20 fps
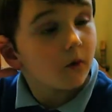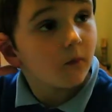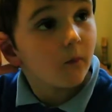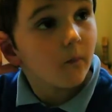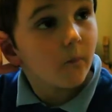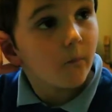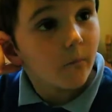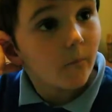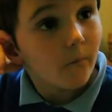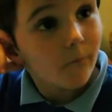
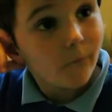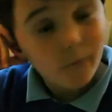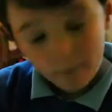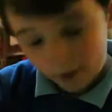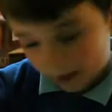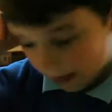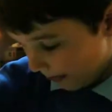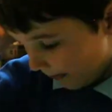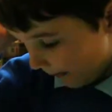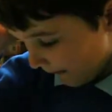Mm.
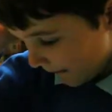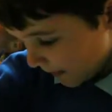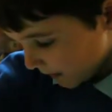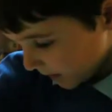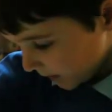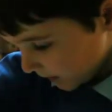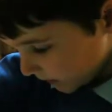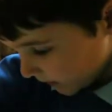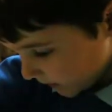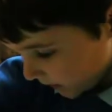
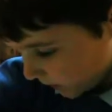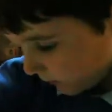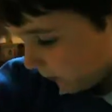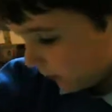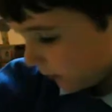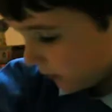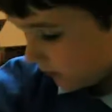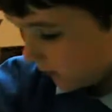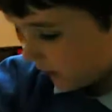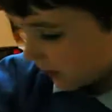It
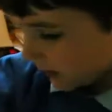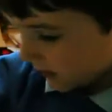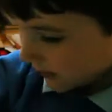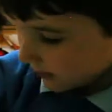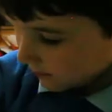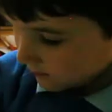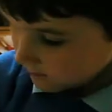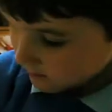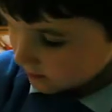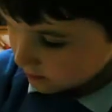would
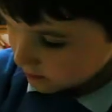mean